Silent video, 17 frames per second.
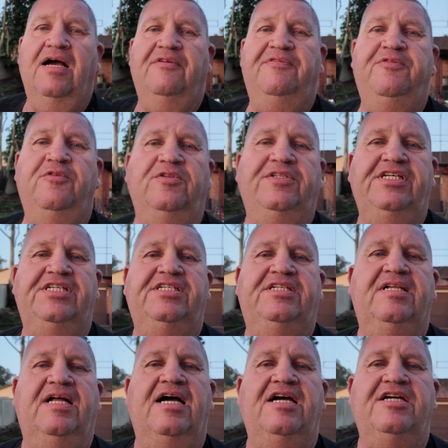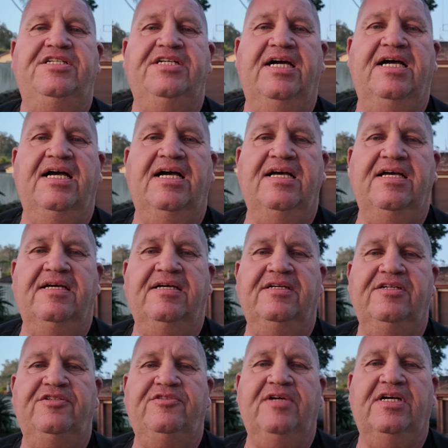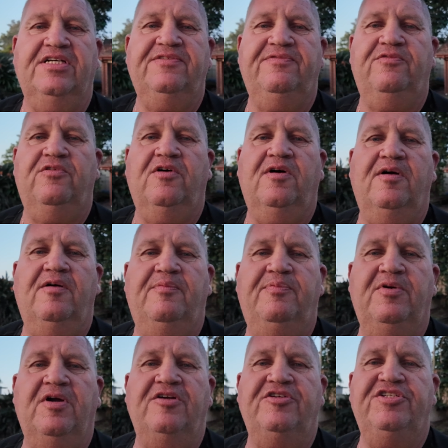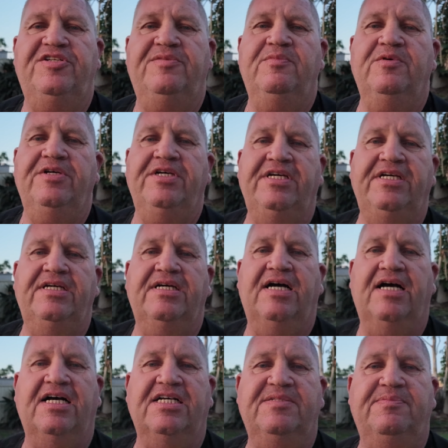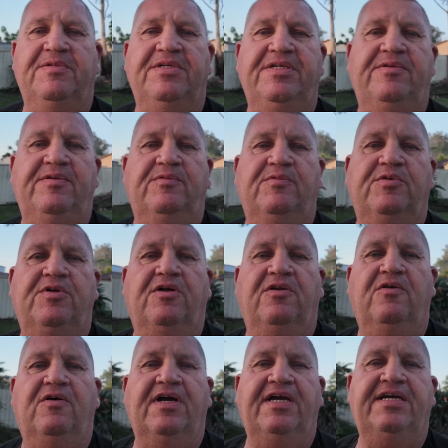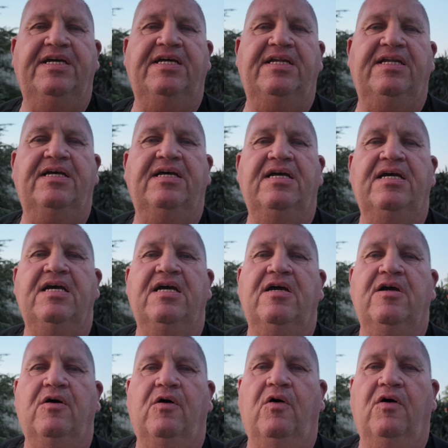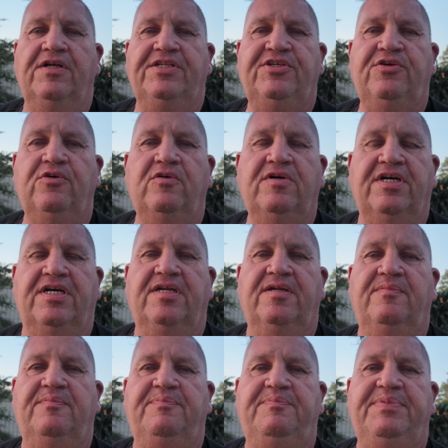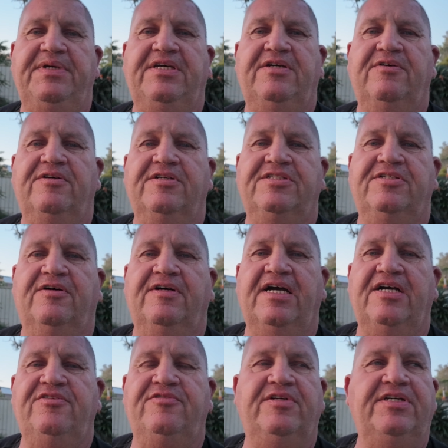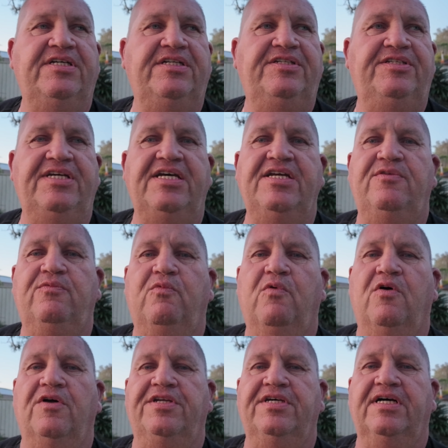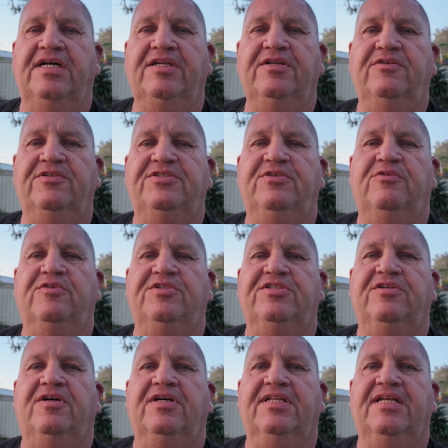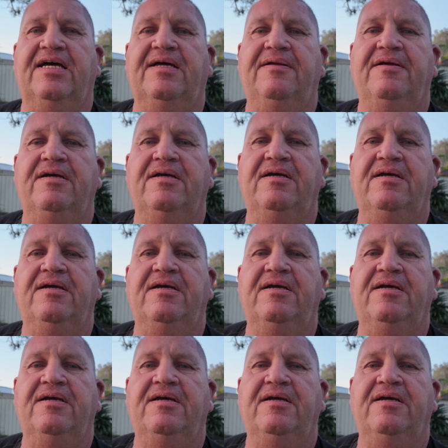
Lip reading: full disclosure, Trustfire approached me, asked me to would I like it. I took it because I actually did want a little torch like that.